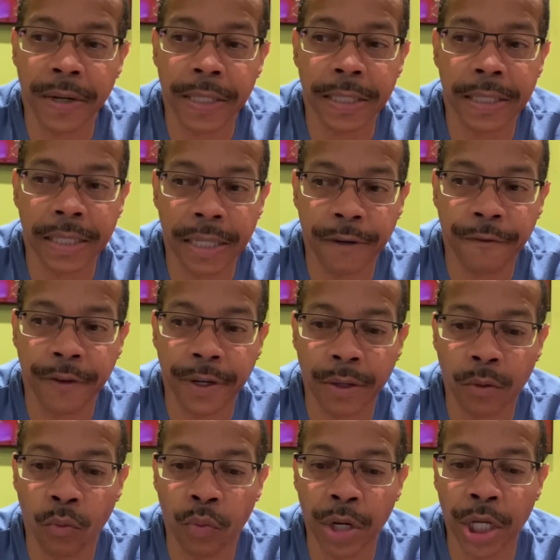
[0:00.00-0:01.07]
is different.
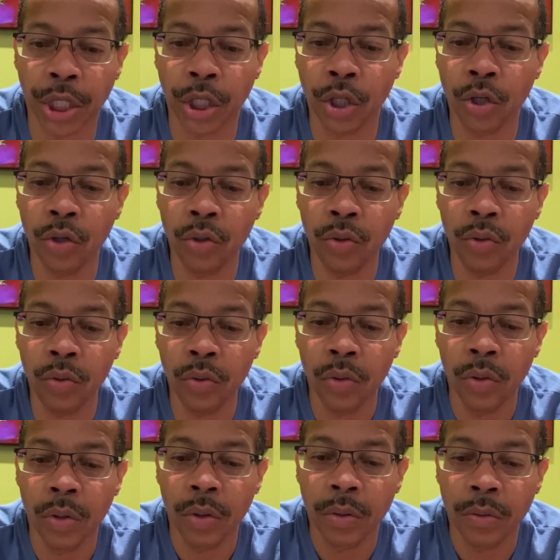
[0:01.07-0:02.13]
When you
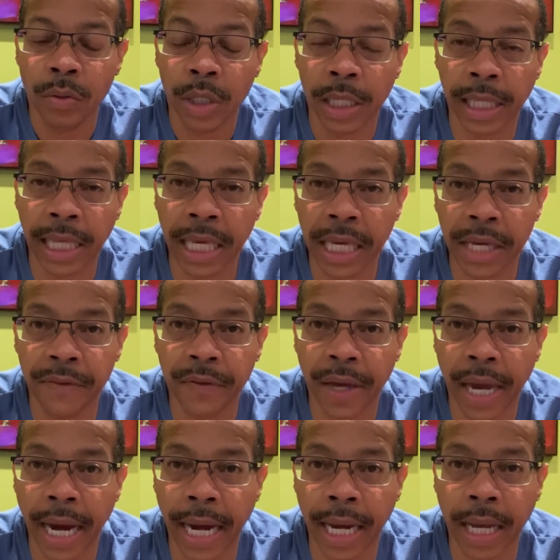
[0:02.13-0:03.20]
leave
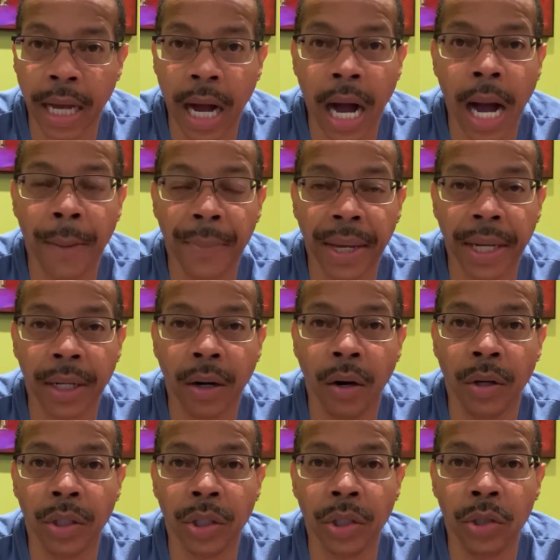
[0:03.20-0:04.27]
a comment
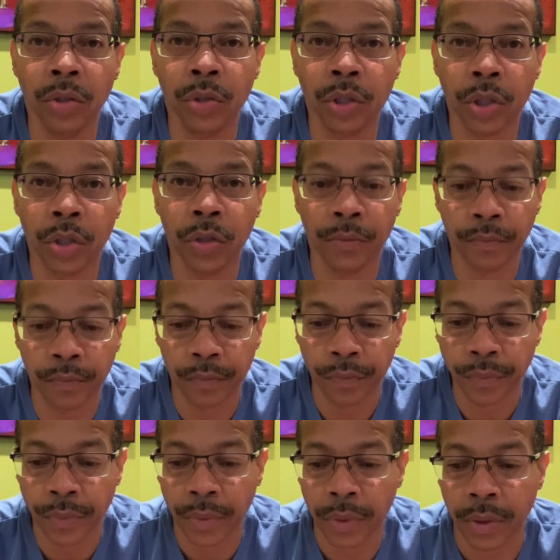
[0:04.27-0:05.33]
on YouTube
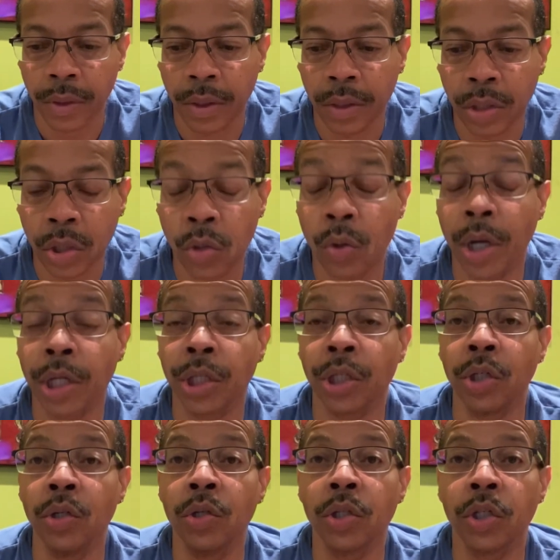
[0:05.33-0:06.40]
to a
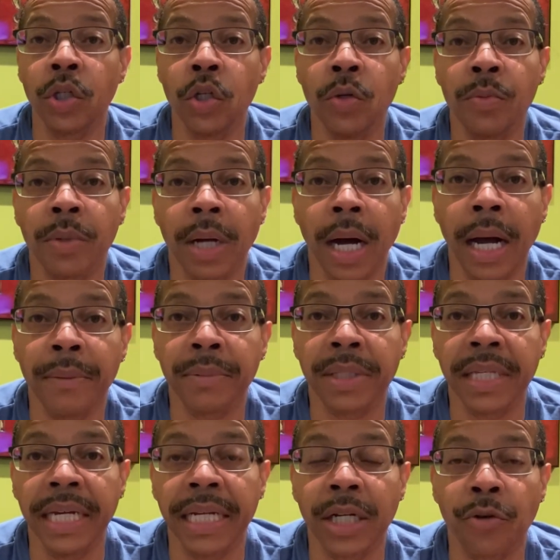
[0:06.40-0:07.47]
YouTube
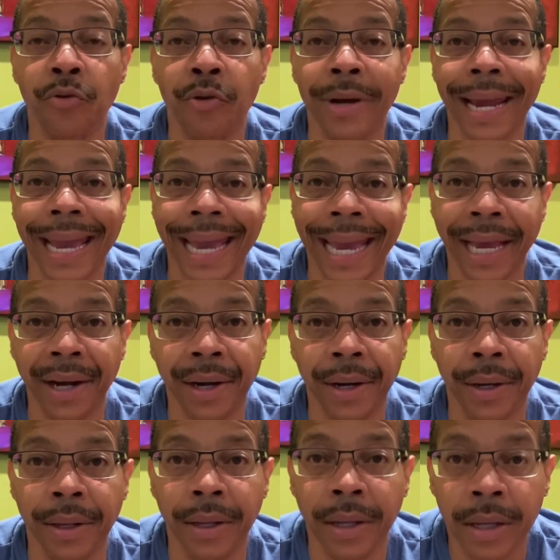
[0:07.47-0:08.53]
content creator,
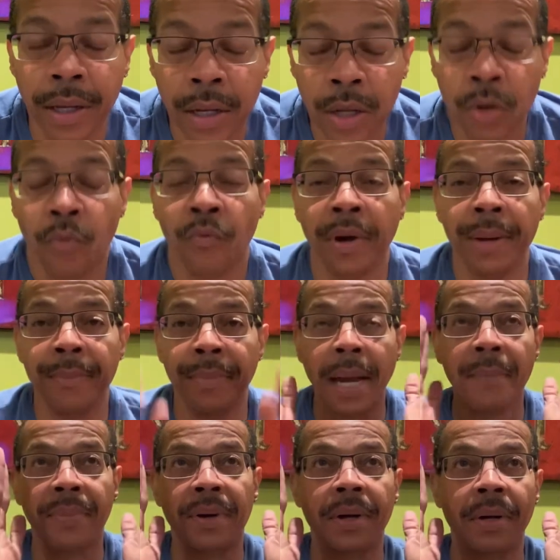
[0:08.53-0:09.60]

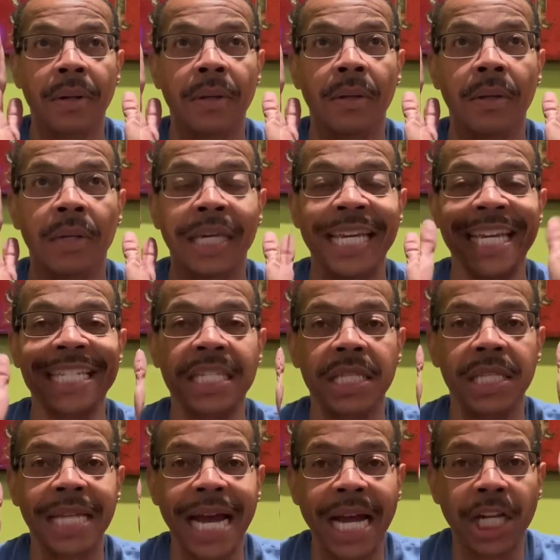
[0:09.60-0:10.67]
Remember, it's
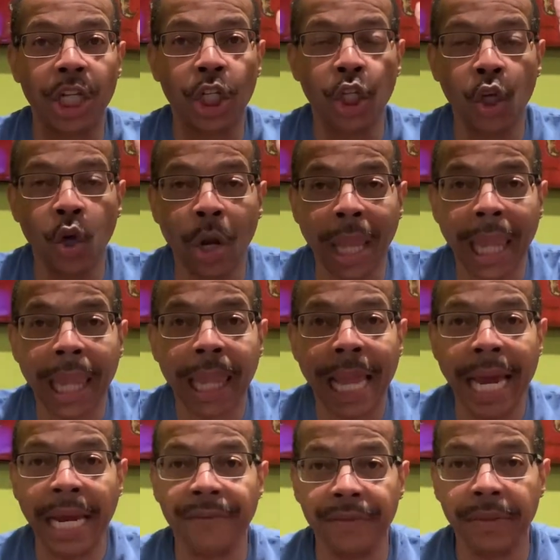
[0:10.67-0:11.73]
not your
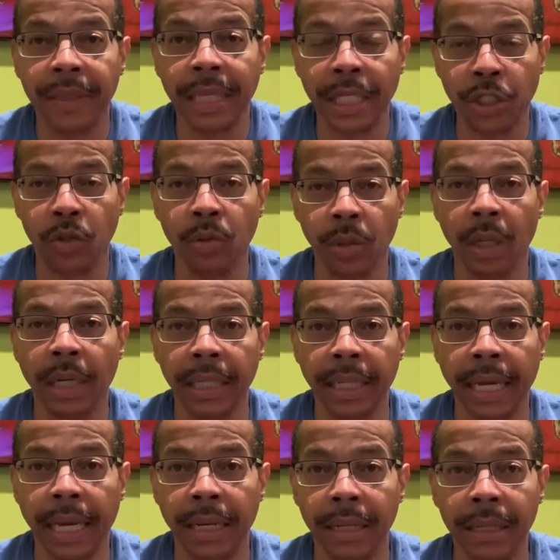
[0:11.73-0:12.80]
life that you're looking
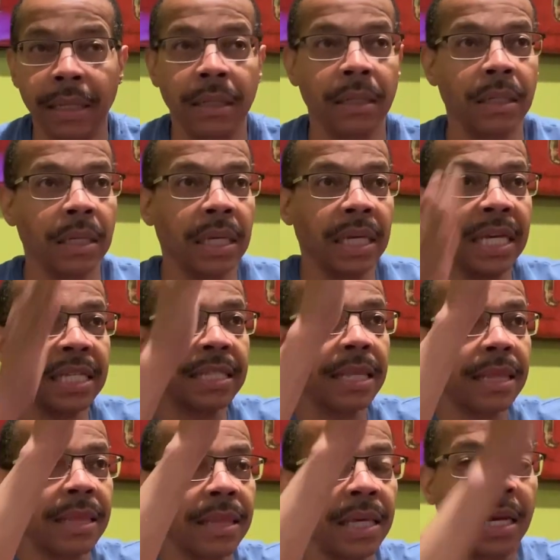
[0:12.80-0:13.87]
at. It's
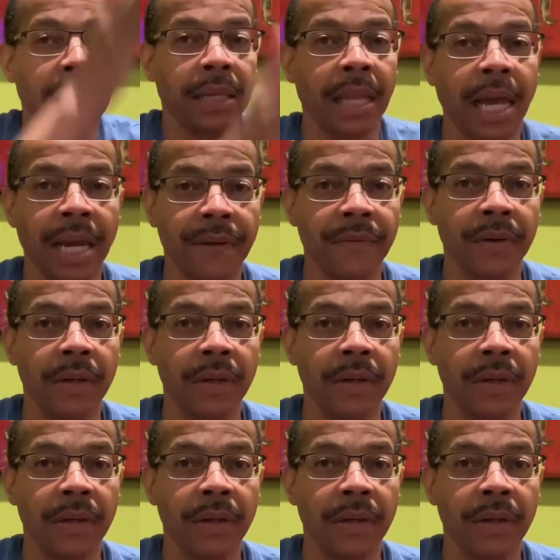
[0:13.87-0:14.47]
their life.